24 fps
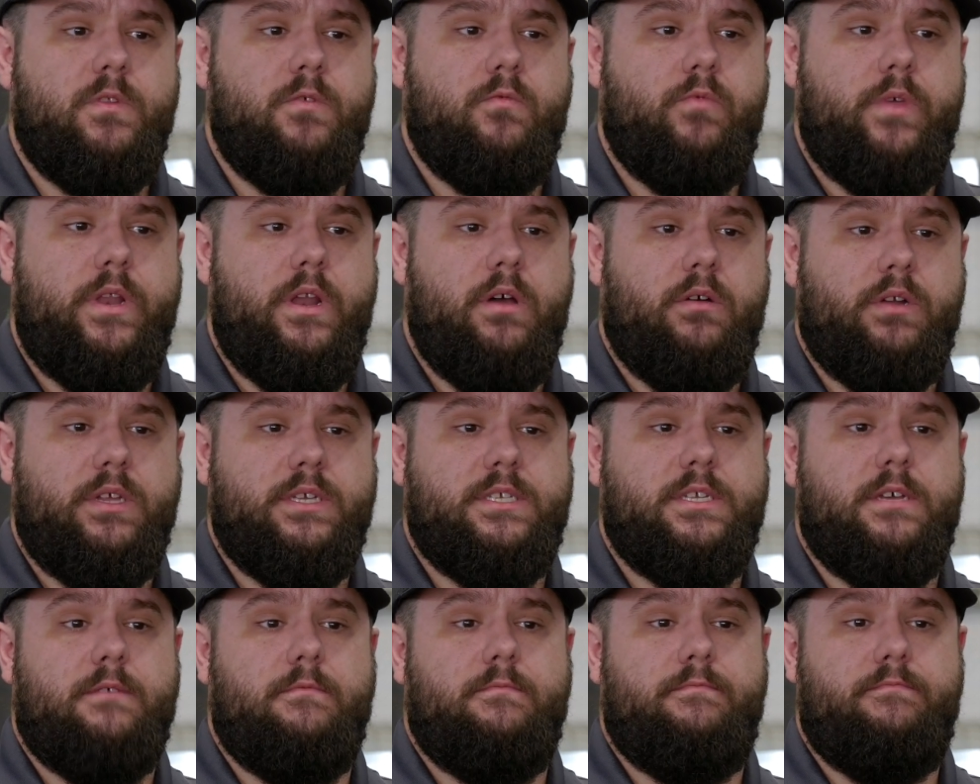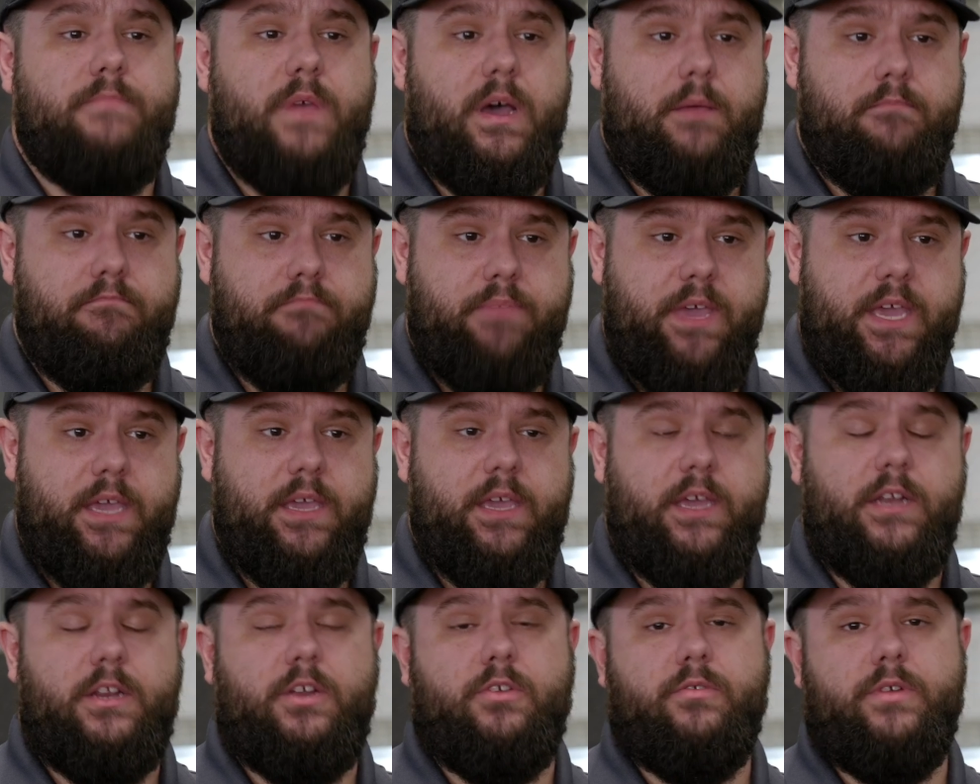We noticed a big
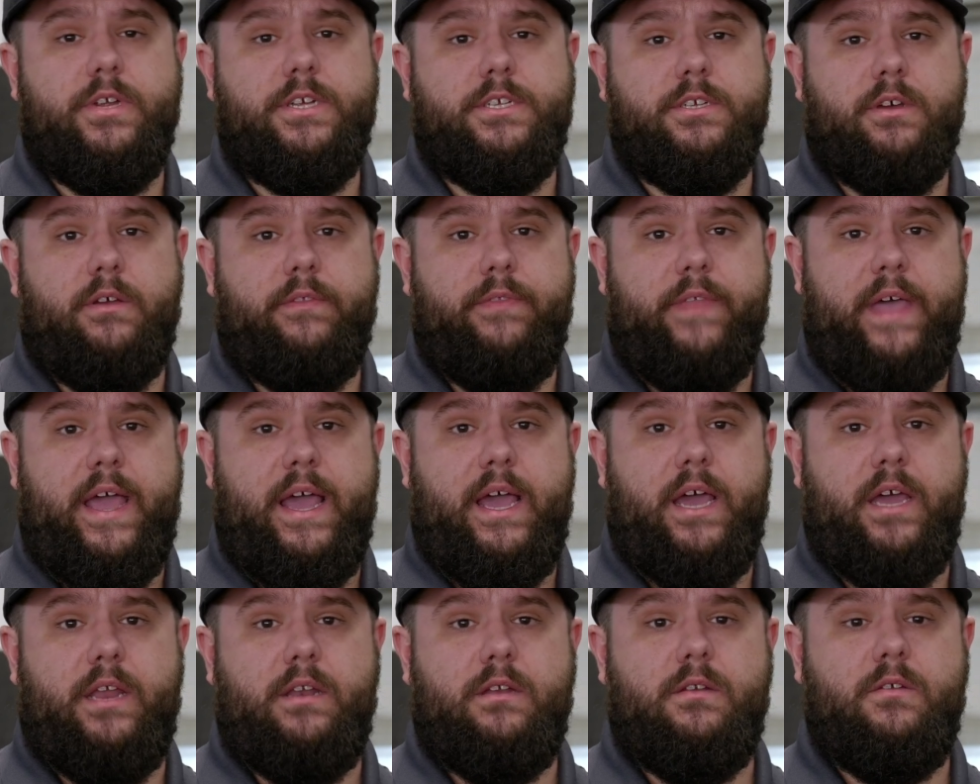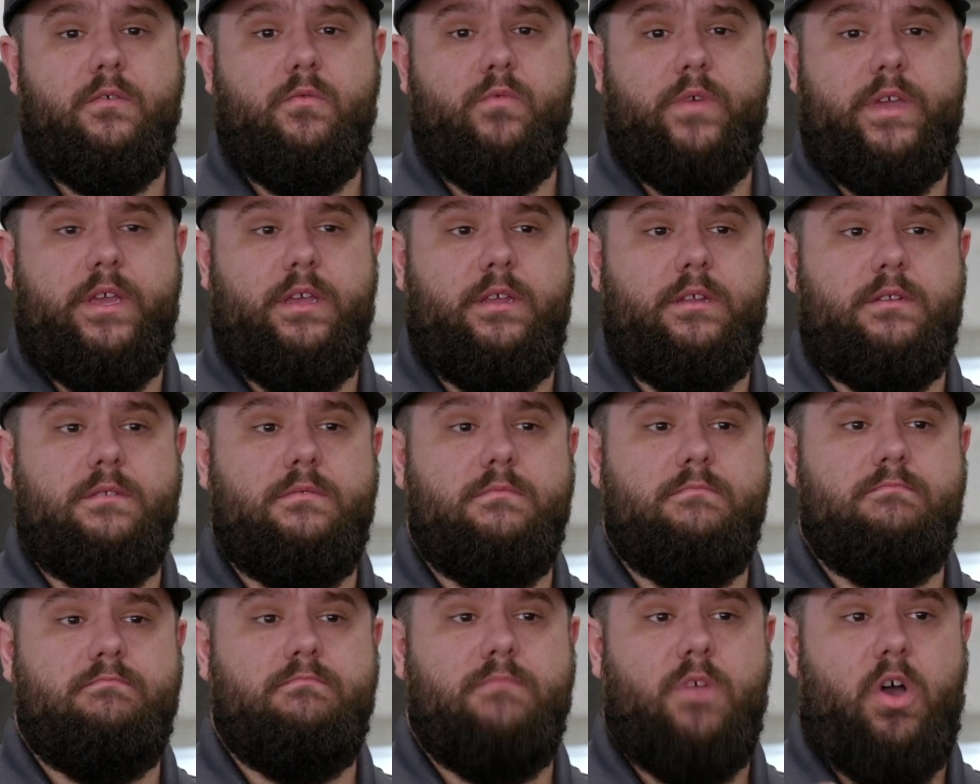increase on that.
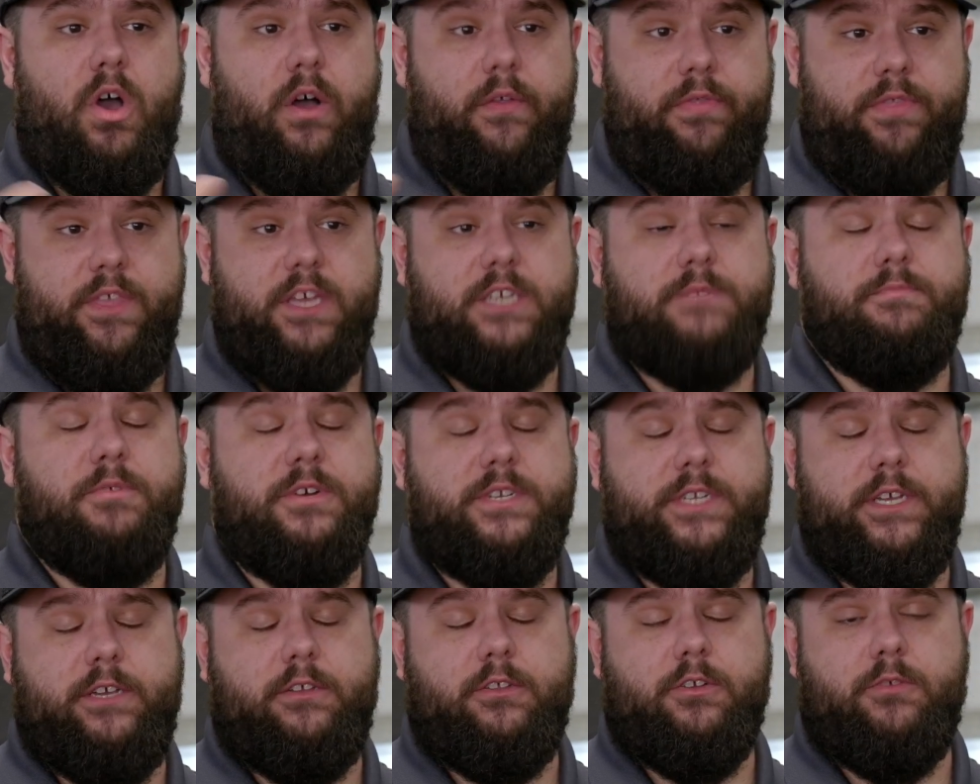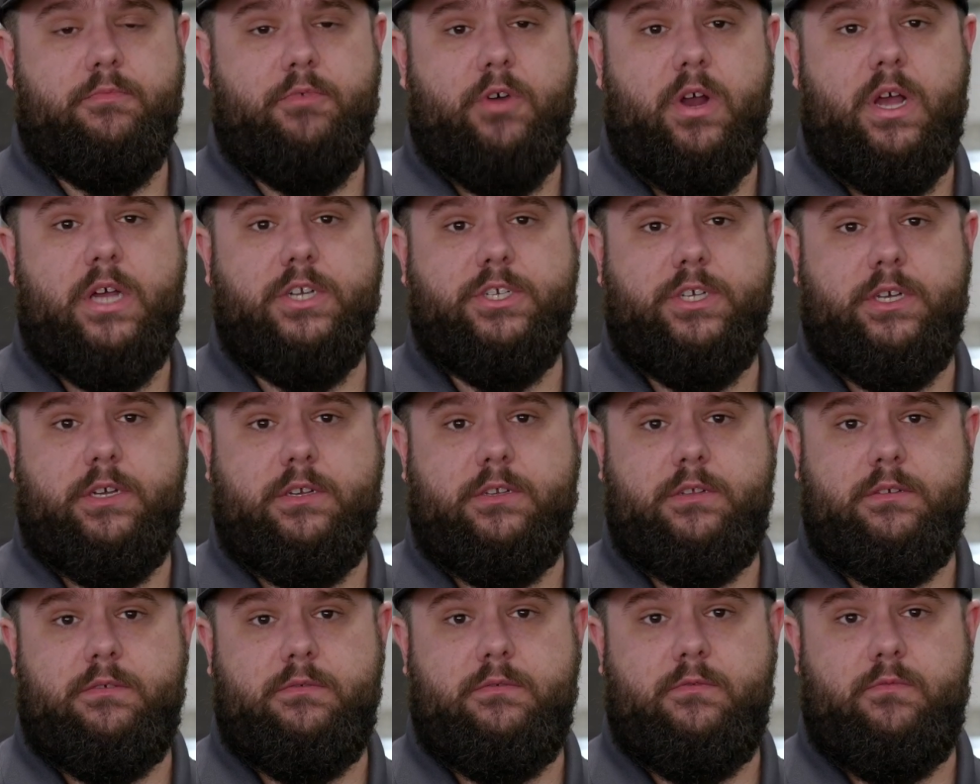On this particular
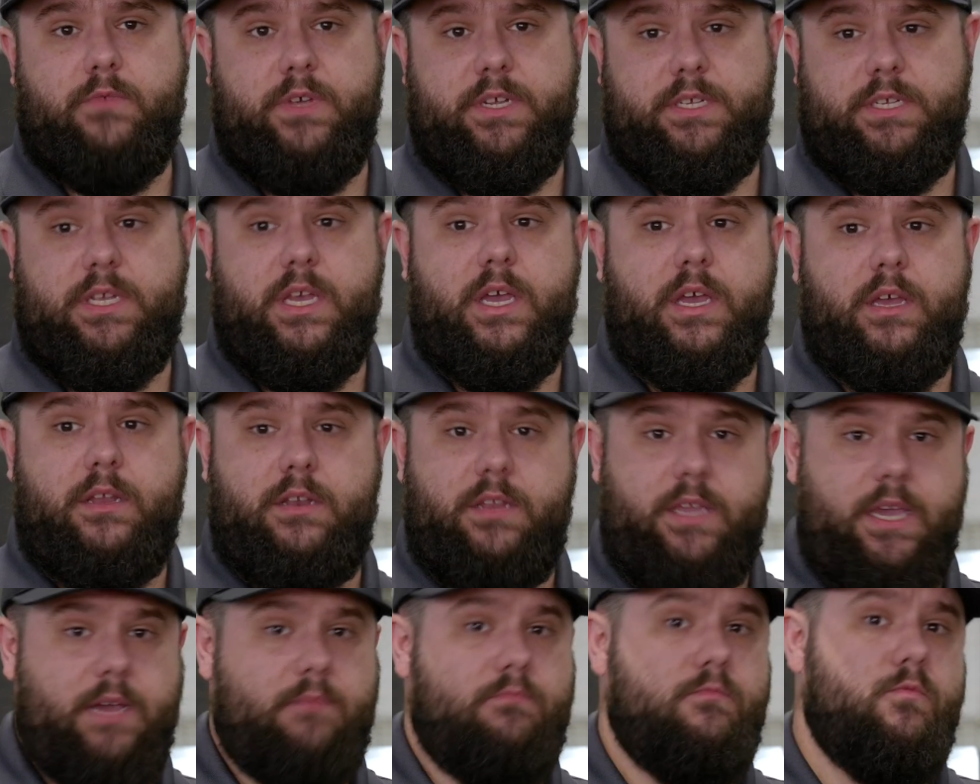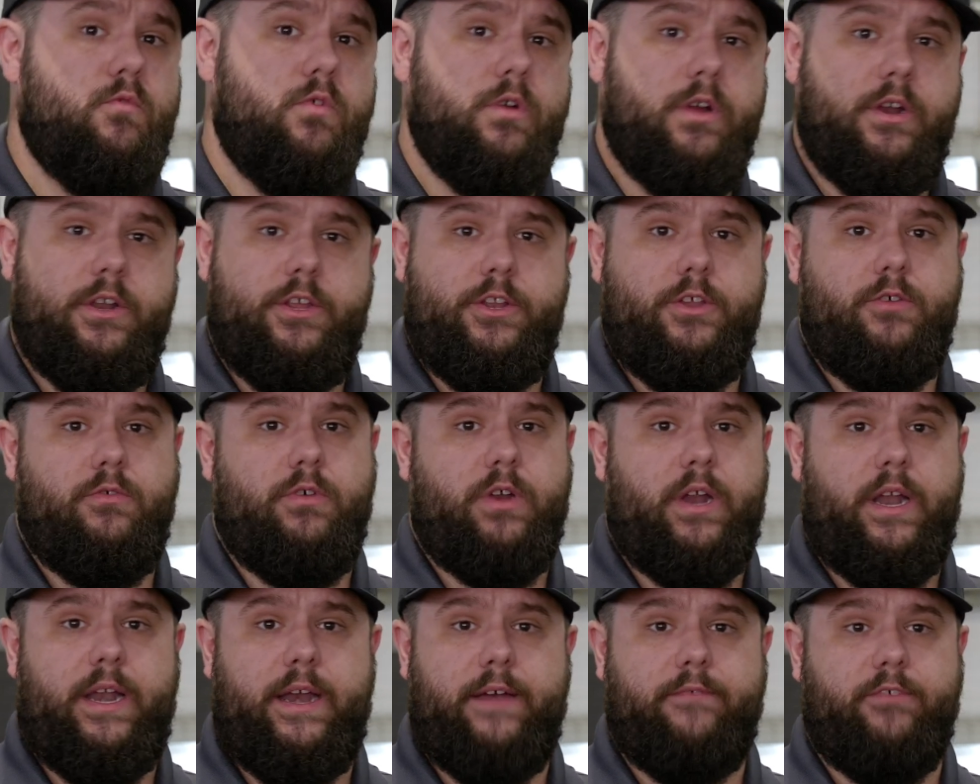project, we said, yep, we're going to do
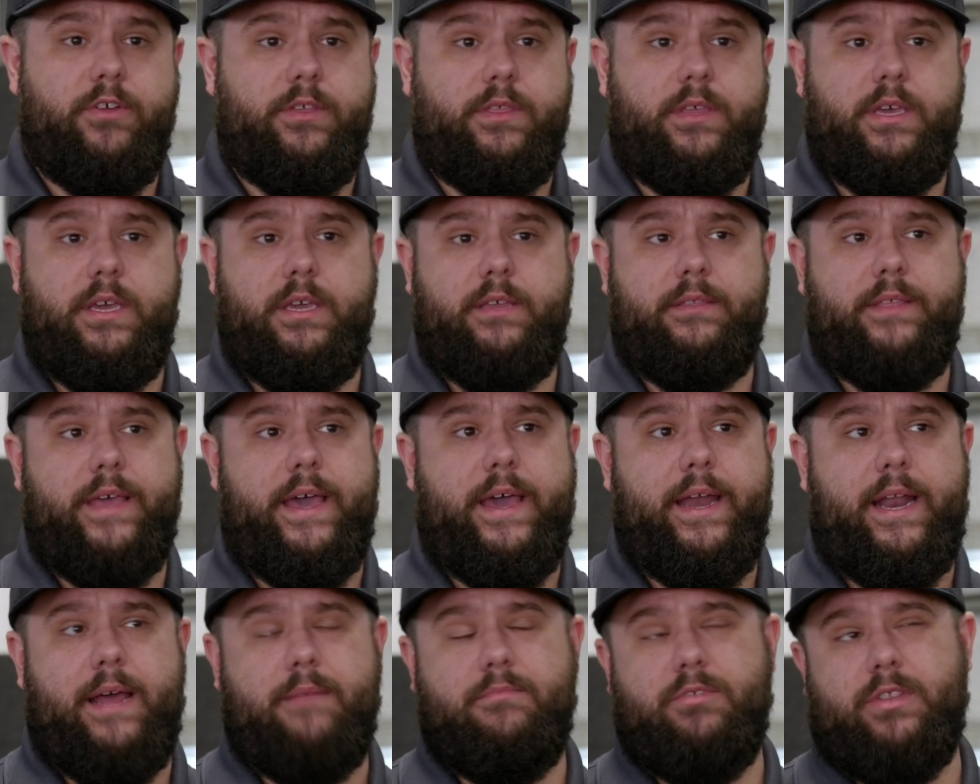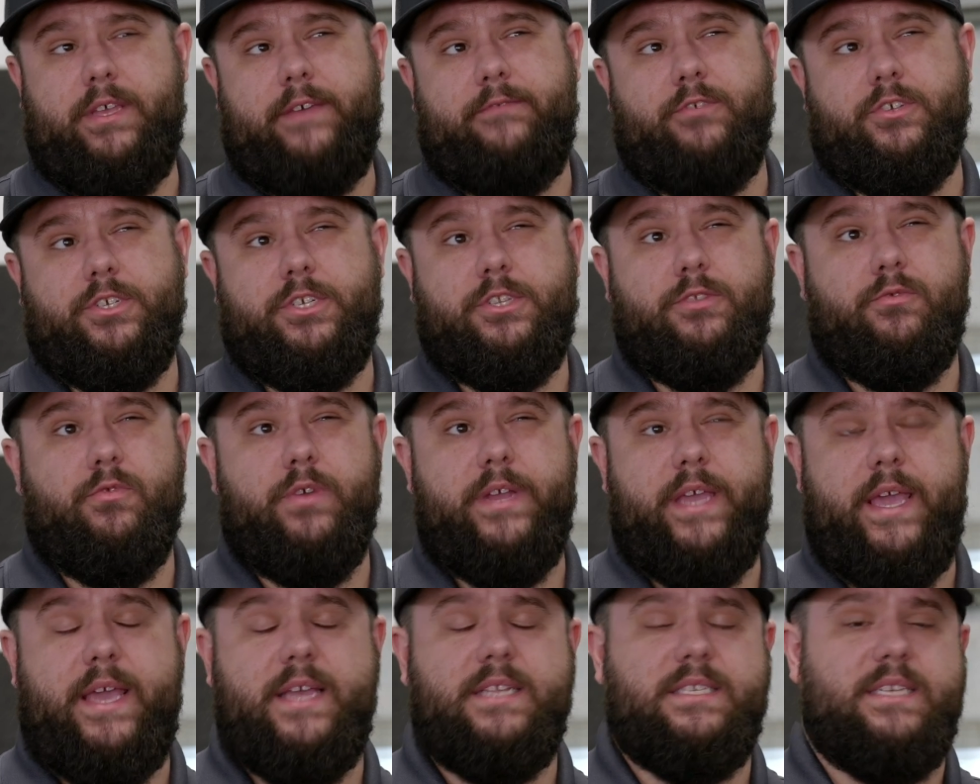it on everything that I believe was
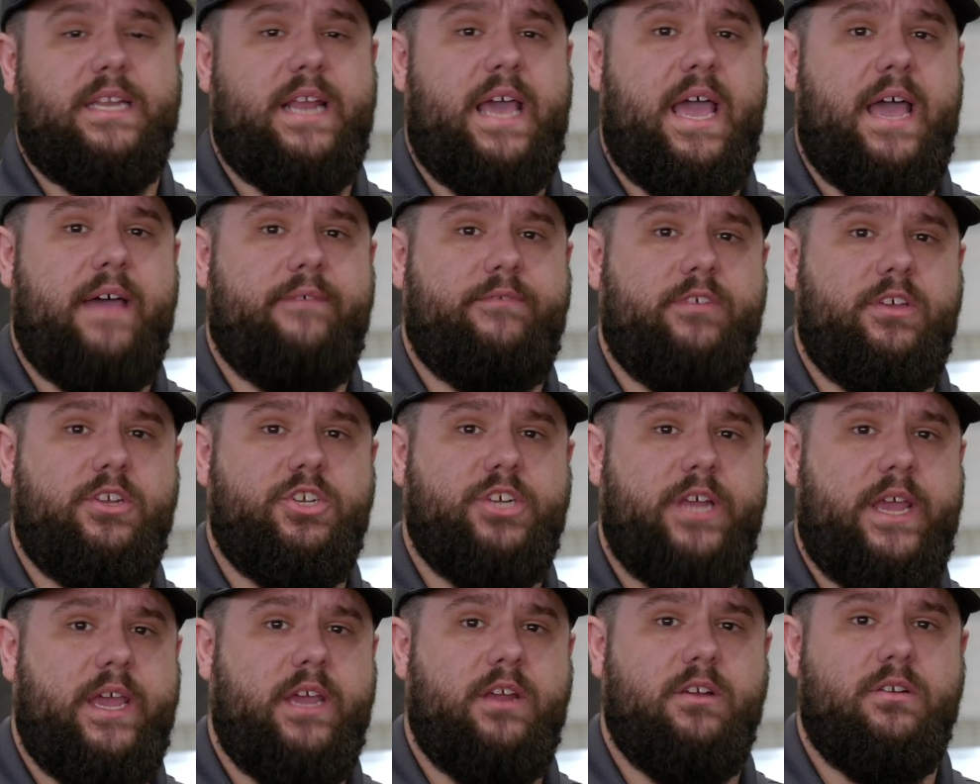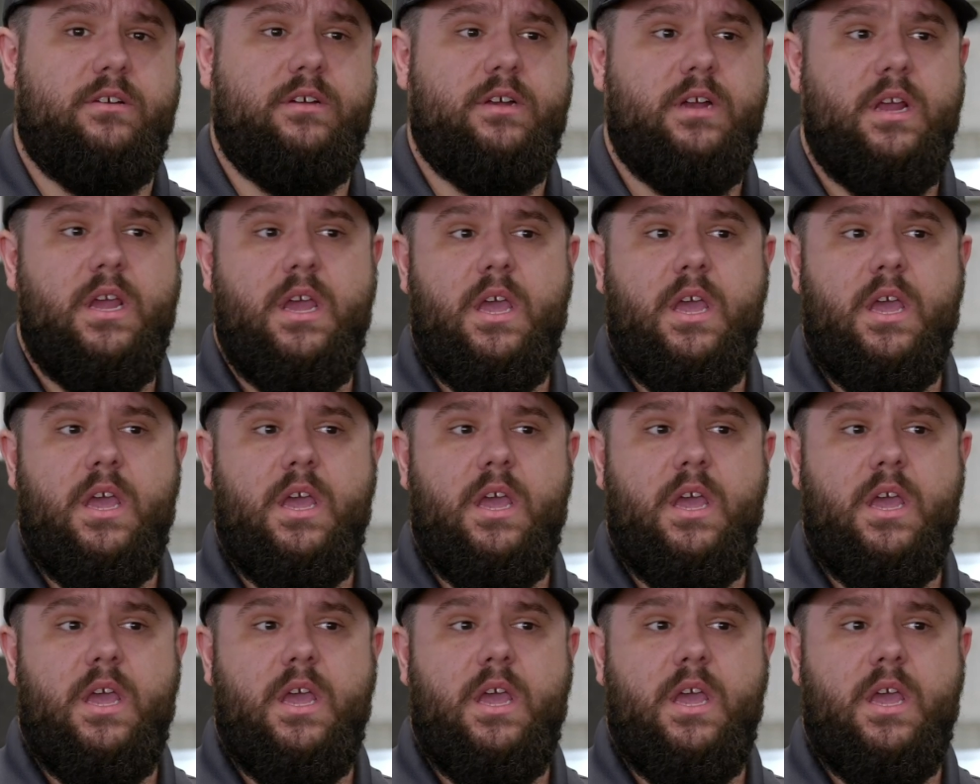3/8 and 1/2 inch hanger.